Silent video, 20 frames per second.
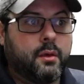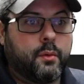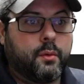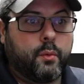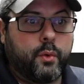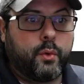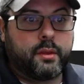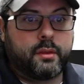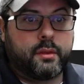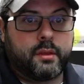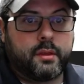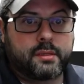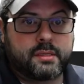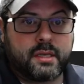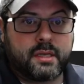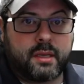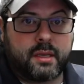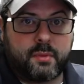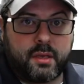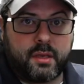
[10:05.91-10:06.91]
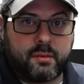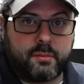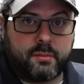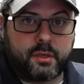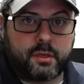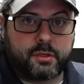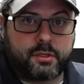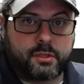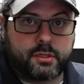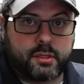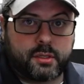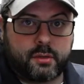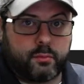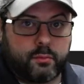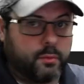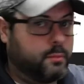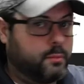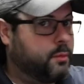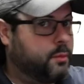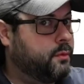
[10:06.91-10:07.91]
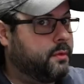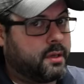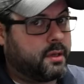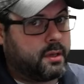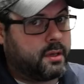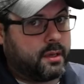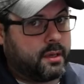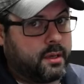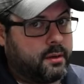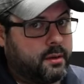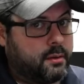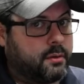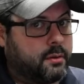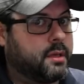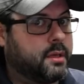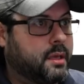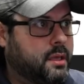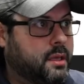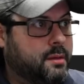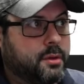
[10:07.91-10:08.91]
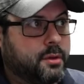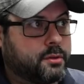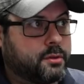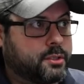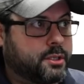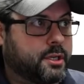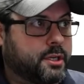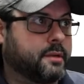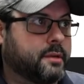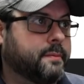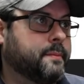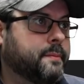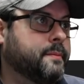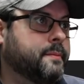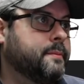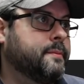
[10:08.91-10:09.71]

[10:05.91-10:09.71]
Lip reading: with the same image, removing again all the email chain.